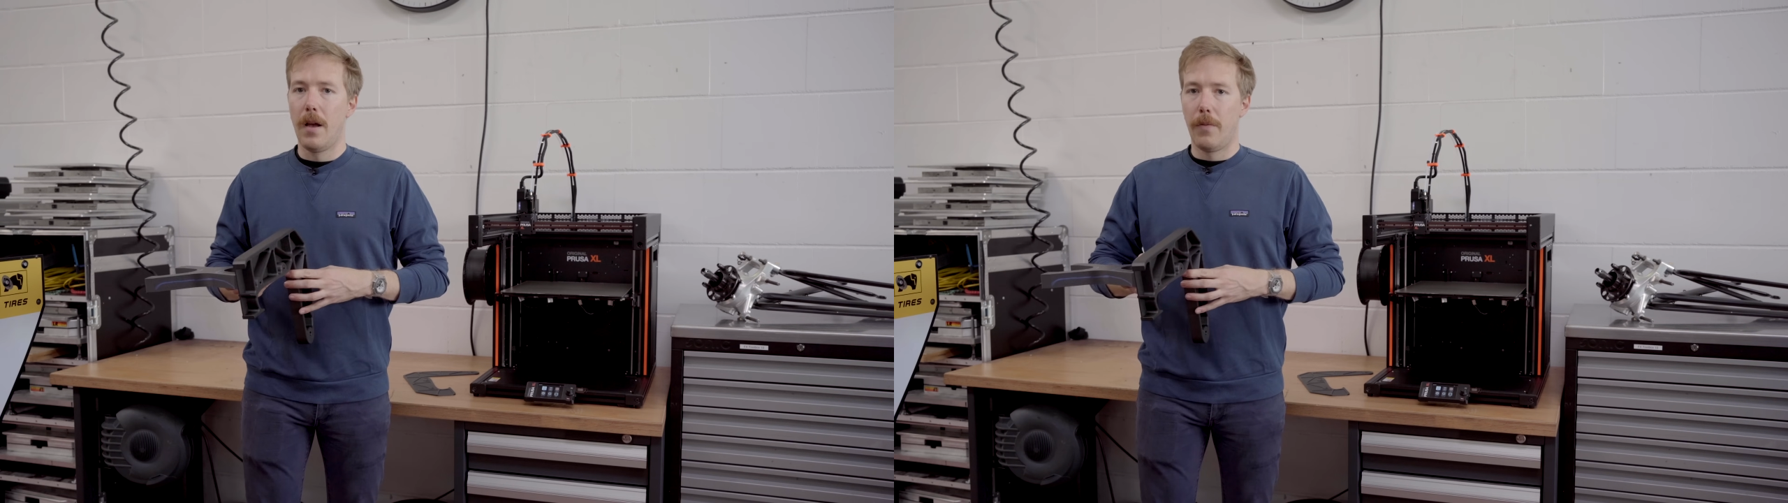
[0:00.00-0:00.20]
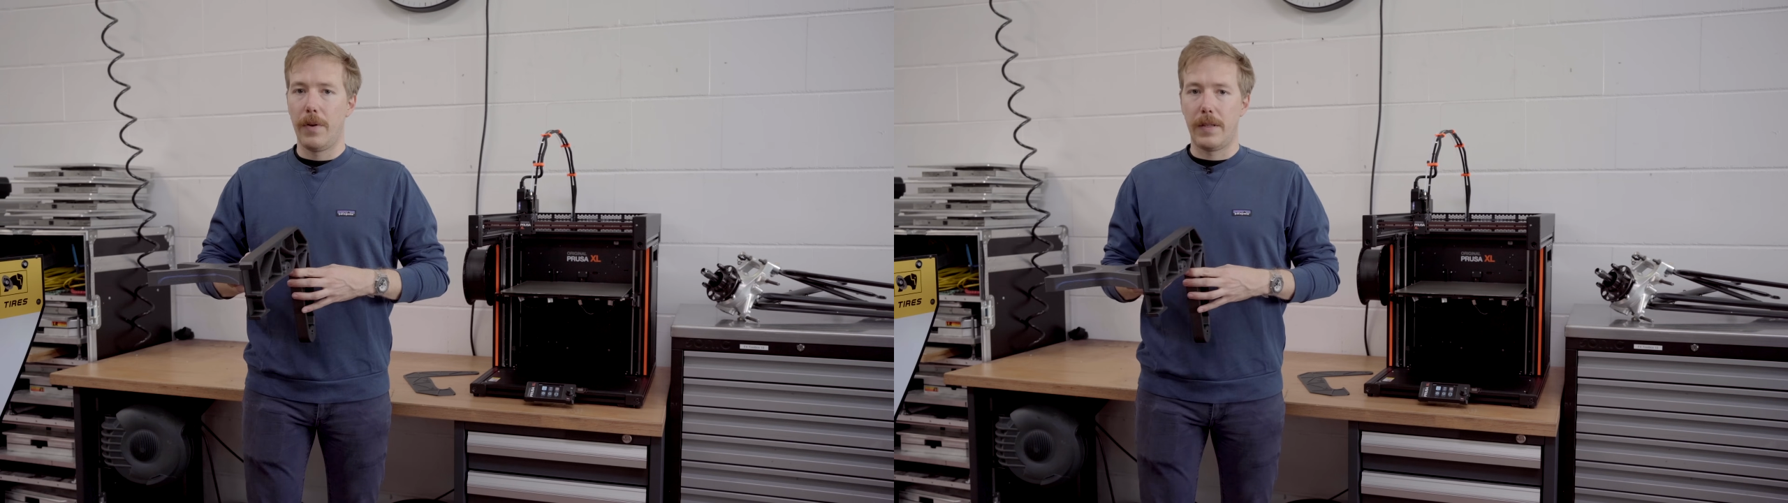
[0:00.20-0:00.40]

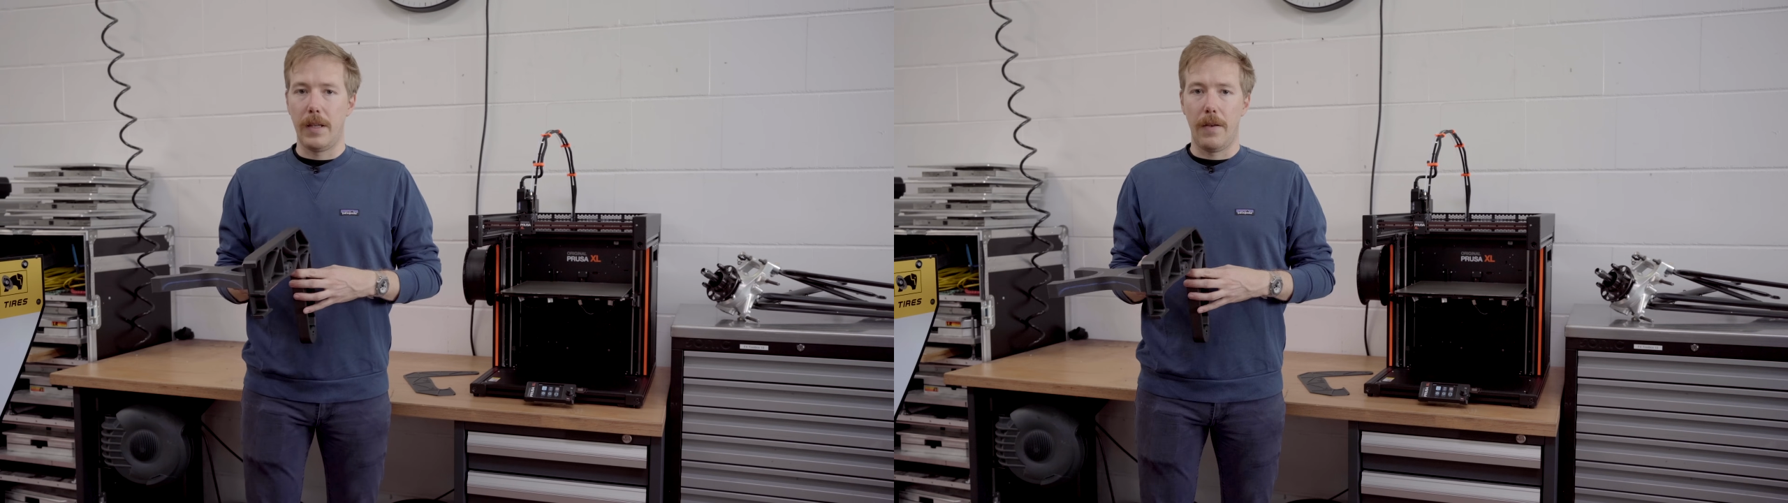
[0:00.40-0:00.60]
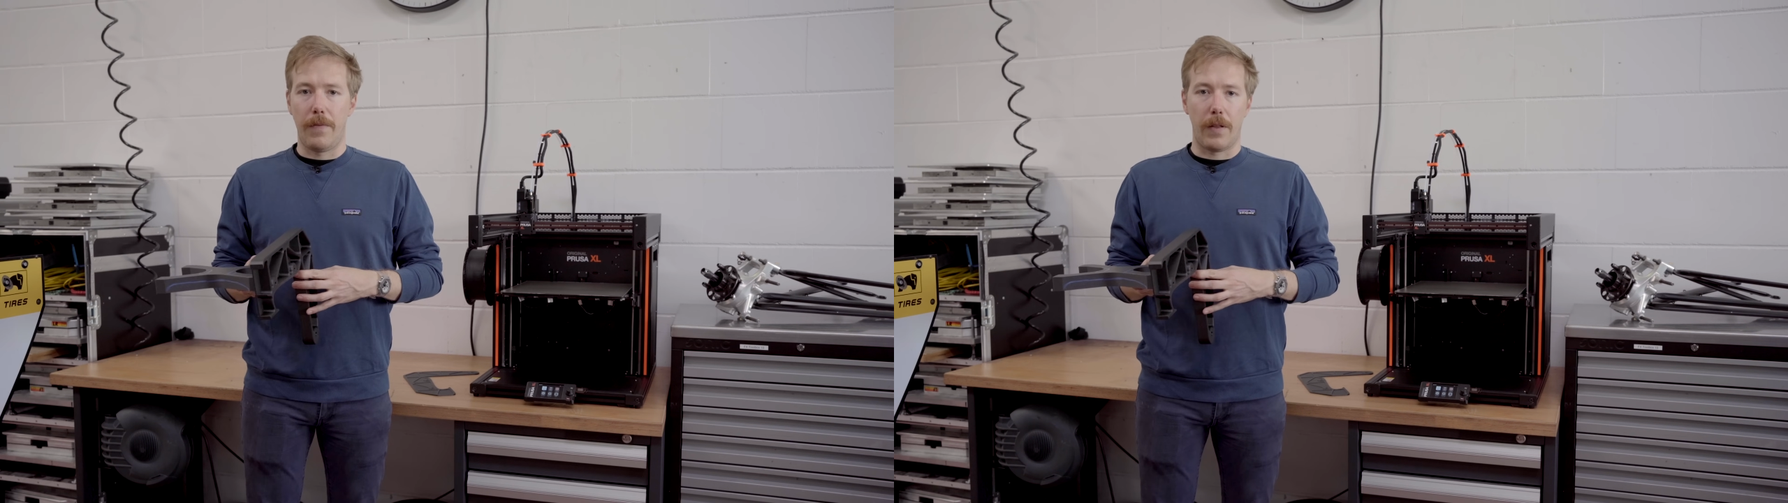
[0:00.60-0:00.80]
we
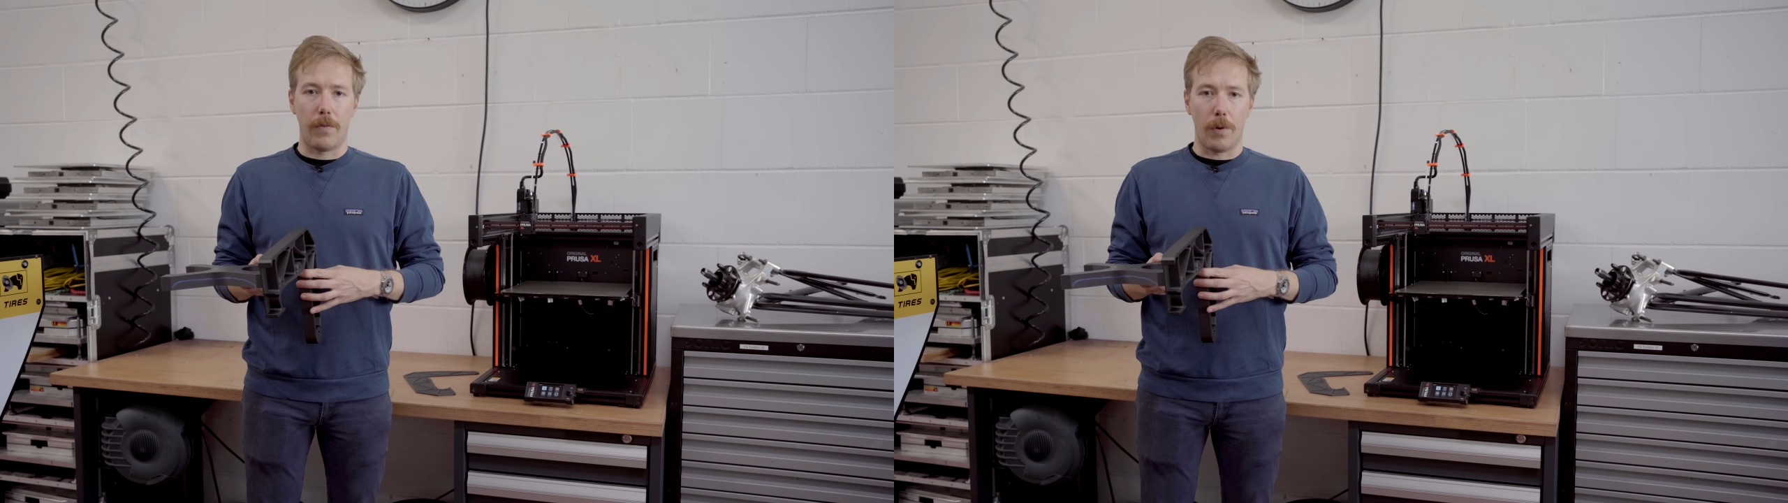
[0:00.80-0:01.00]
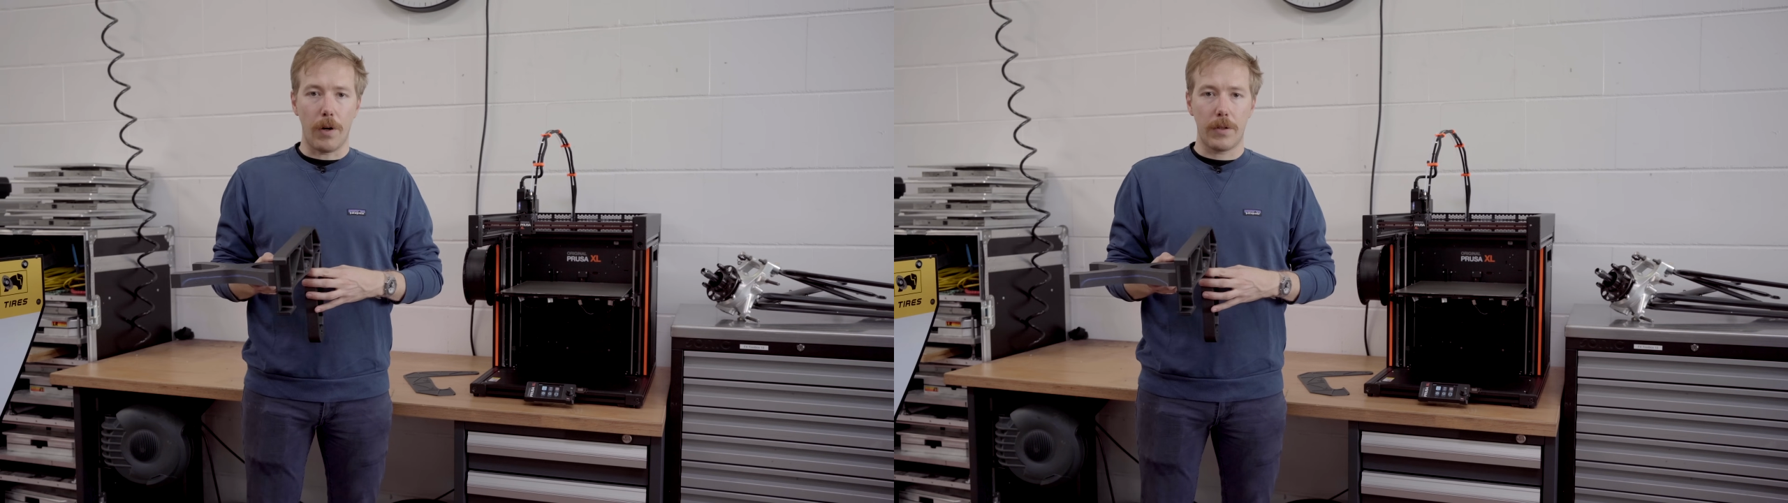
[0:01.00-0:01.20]
see if it
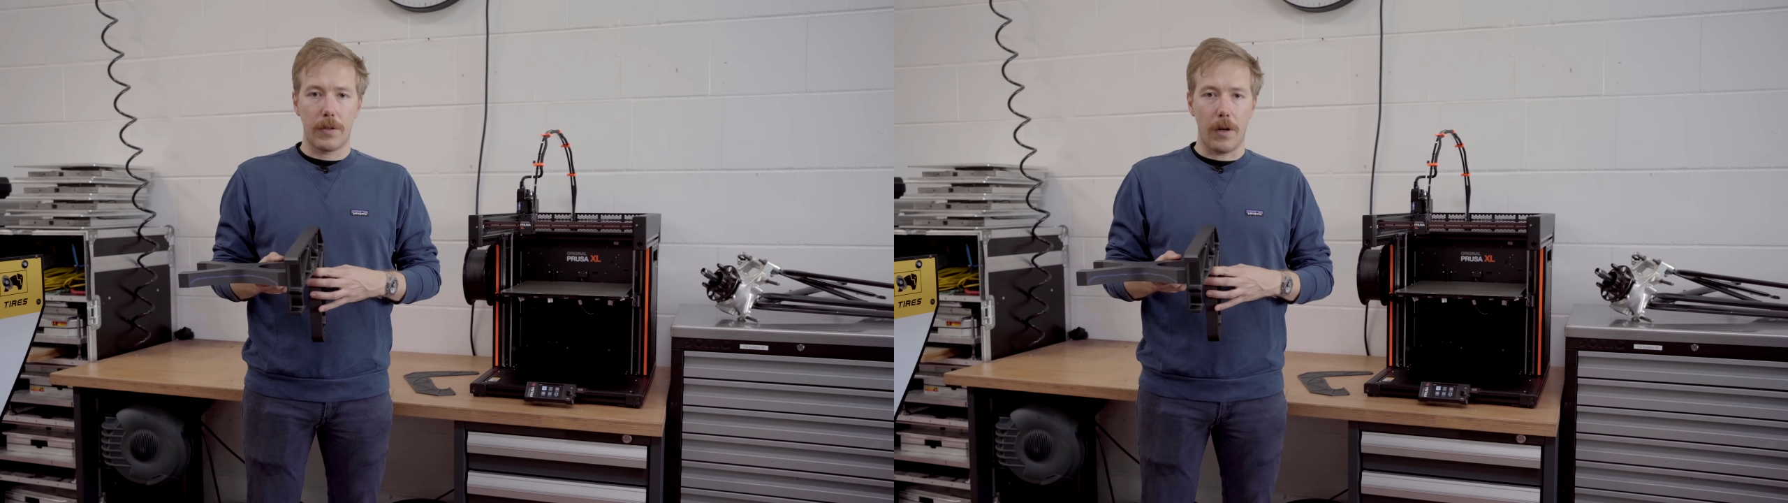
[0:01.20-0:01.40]
works